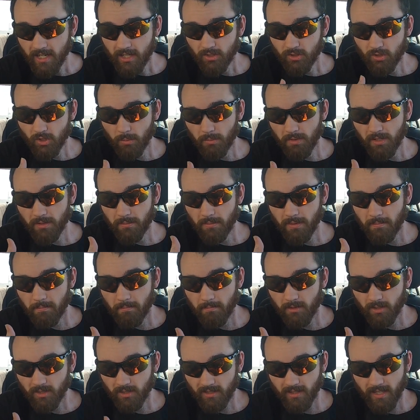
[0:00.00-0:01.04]
So many to be,
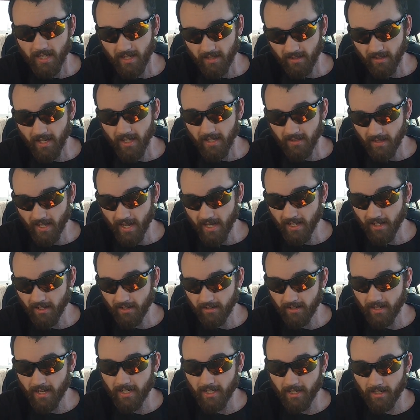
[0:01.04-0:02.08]
and that, that
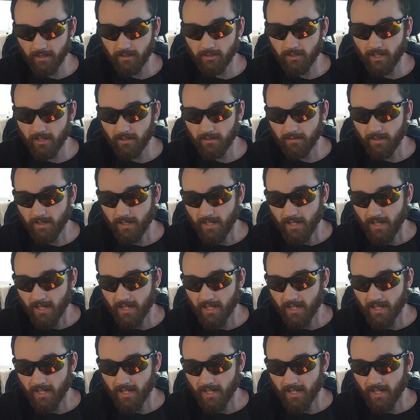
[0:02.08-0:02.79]
got a nine out of ten.